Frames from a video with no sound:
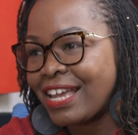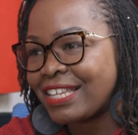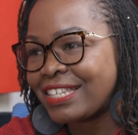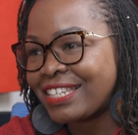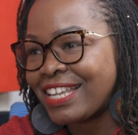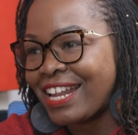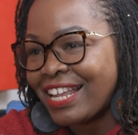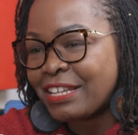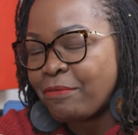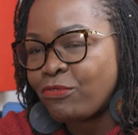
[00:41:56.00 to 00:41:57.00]
Yes,
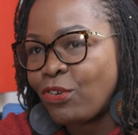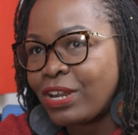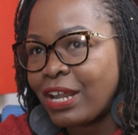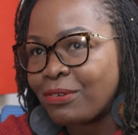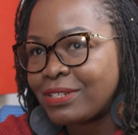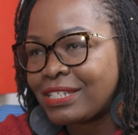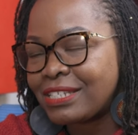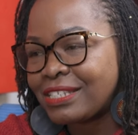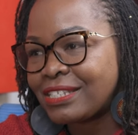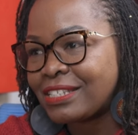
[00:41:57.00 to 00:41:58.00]
unless I've gone out.
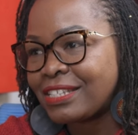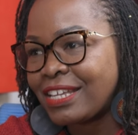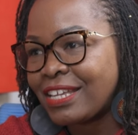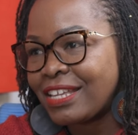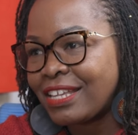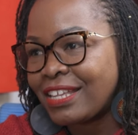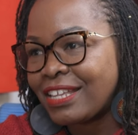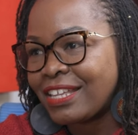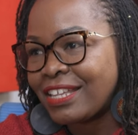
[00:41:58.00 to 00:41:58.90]
Mm.